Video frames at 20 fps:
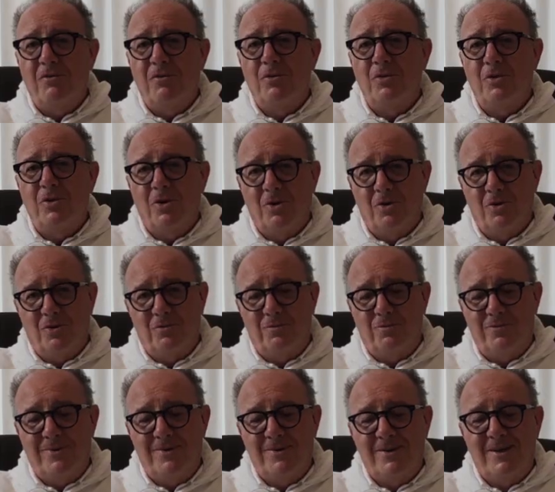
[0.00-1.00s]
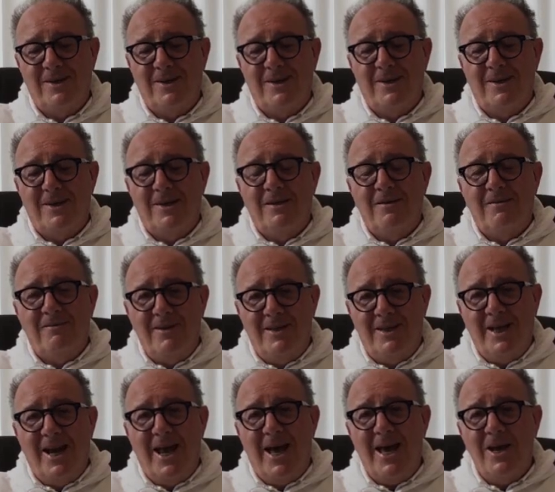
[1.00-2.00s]
of good hope.
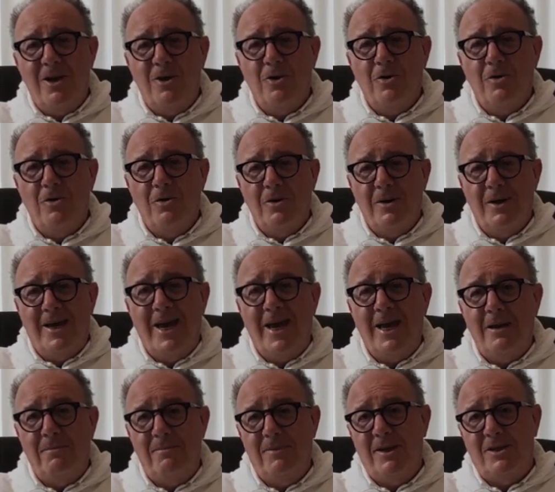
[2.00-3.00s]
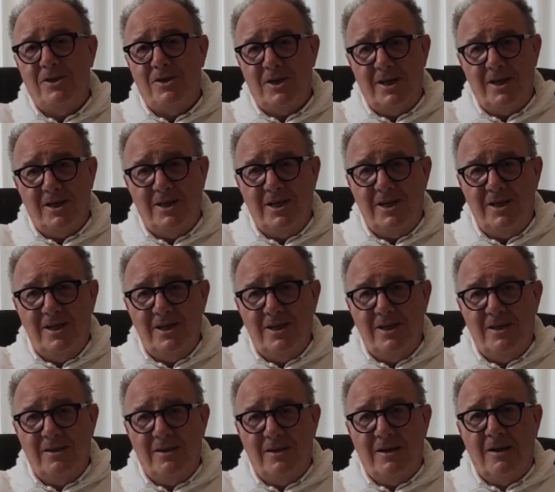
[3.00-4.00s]
Vitiligo can be
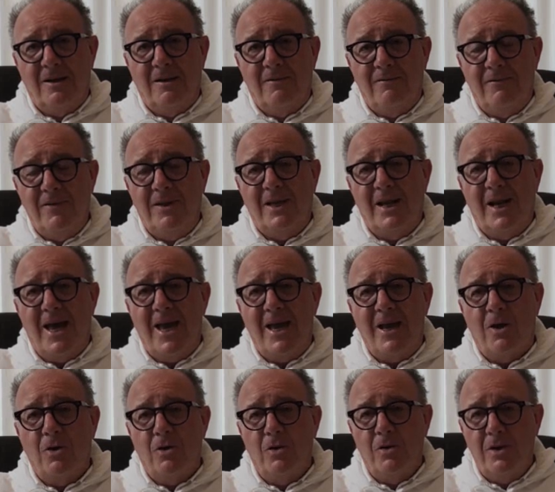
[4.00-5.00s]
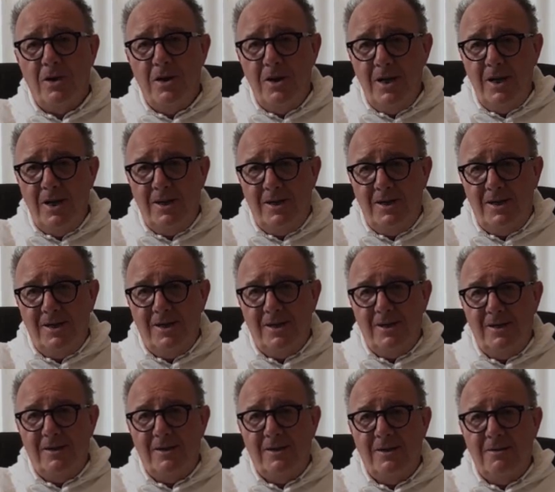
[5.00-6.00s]
treated. Vitiligo need
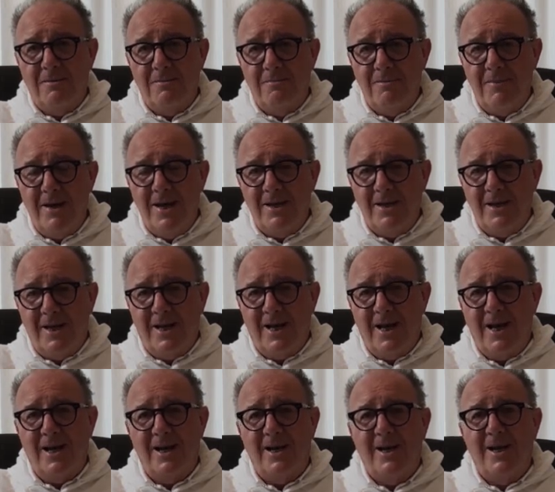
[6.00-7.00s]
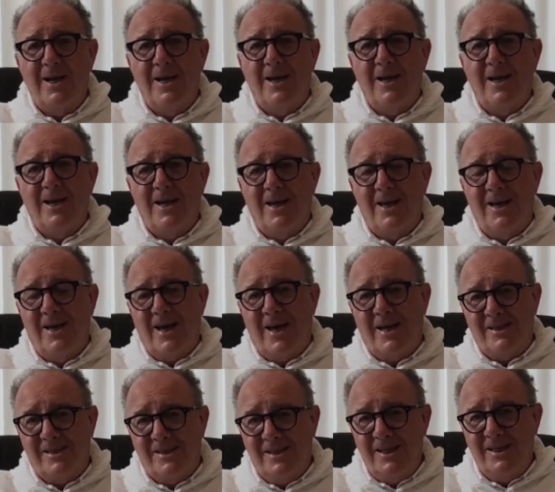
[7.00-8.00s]
medical
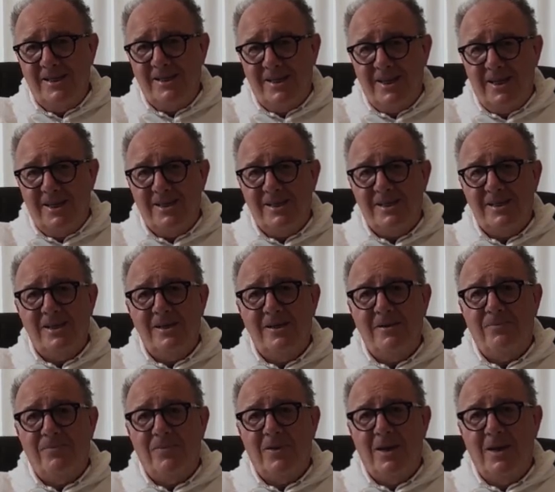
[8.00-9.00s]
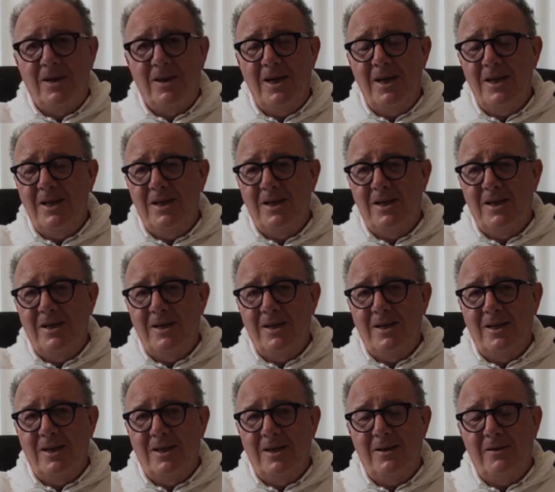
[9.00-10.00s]
assistance, need
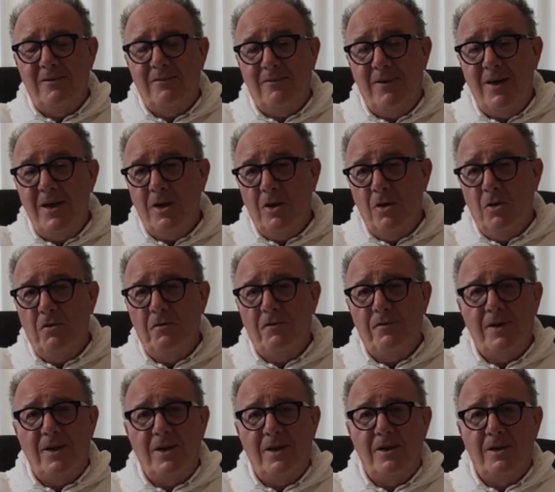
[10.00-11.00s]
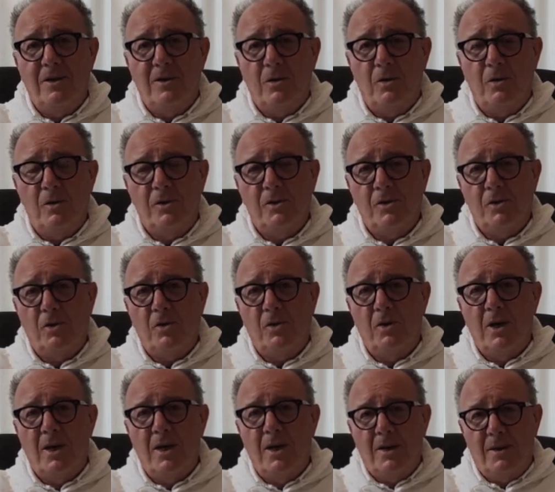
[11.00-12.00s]
very often
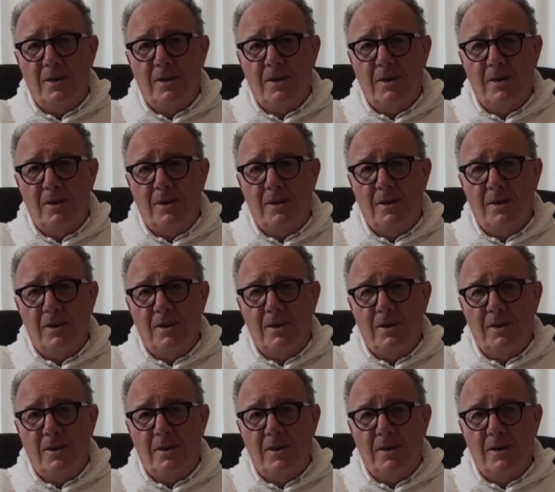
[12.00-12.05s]
also